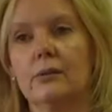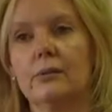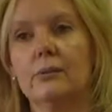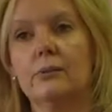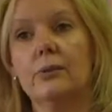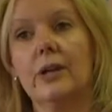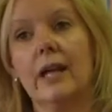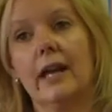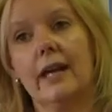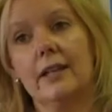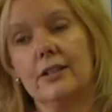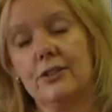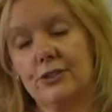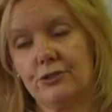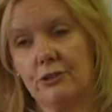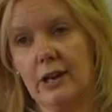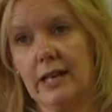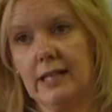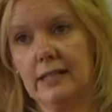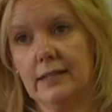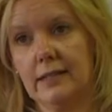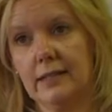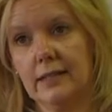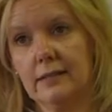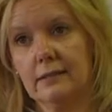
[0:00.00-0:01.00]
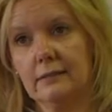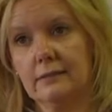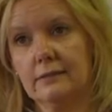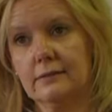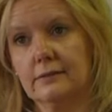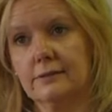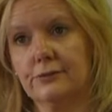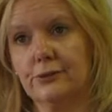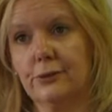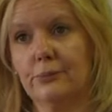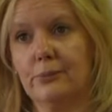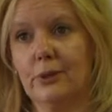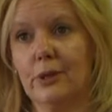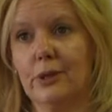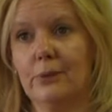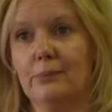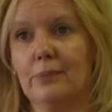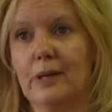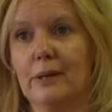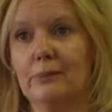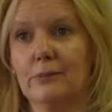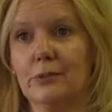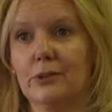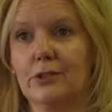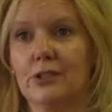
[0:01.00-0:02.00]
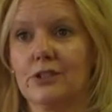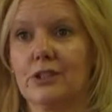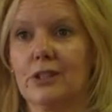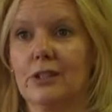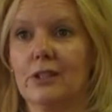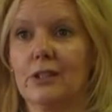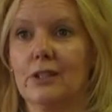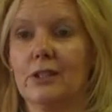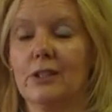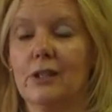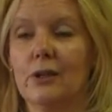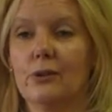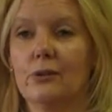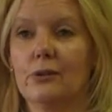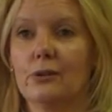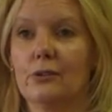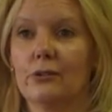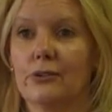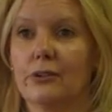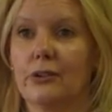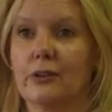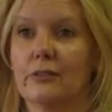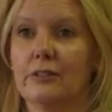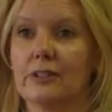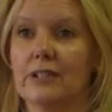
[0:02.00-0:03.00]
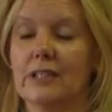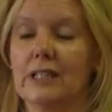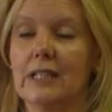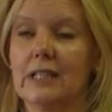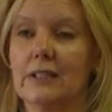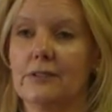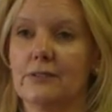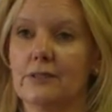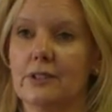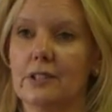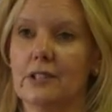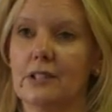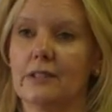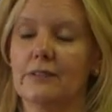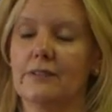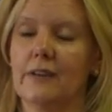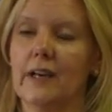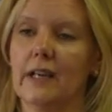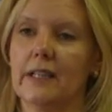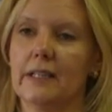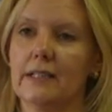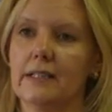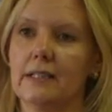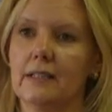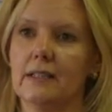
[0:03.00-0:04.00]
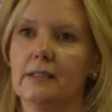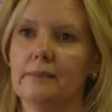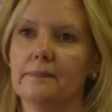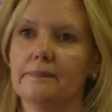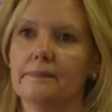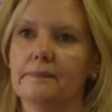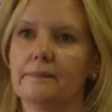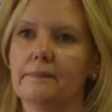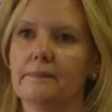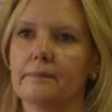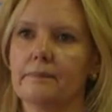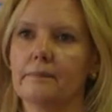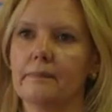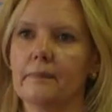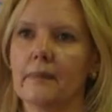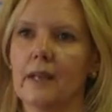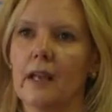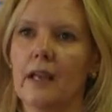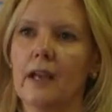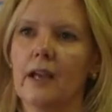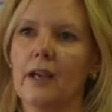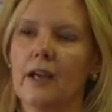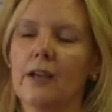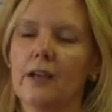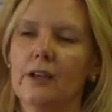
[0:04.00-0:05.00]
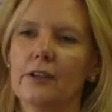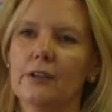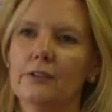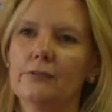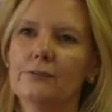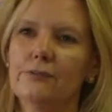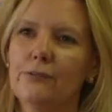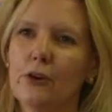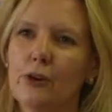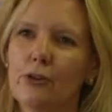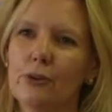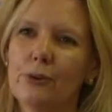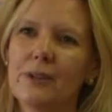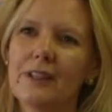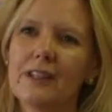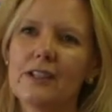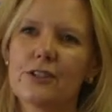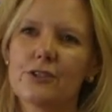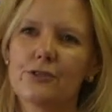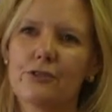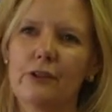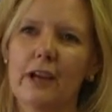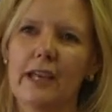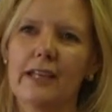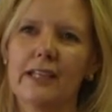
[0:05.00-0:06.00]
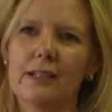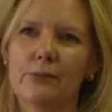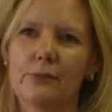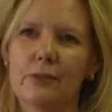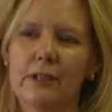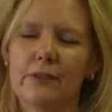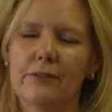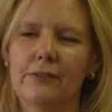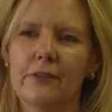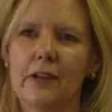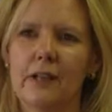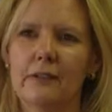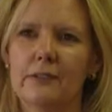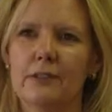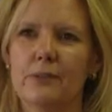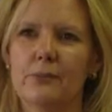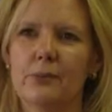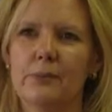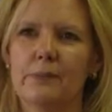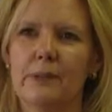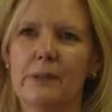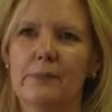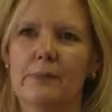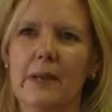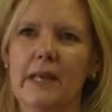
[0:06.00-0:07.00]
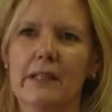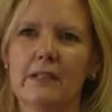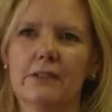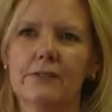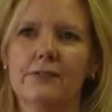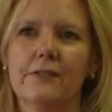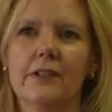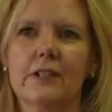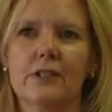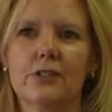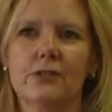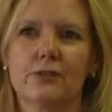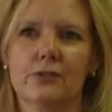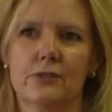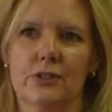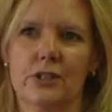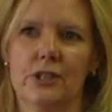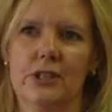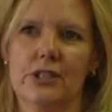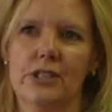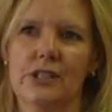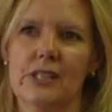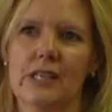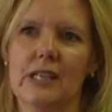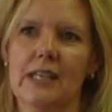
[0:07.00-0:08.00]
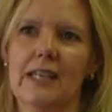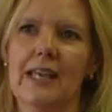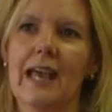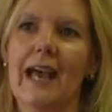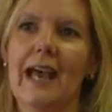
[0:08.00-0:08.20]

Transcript: We had training from our Pembrokeshire Local Authority Literacy Advisor. And following the training, we felt it would be beneficial to see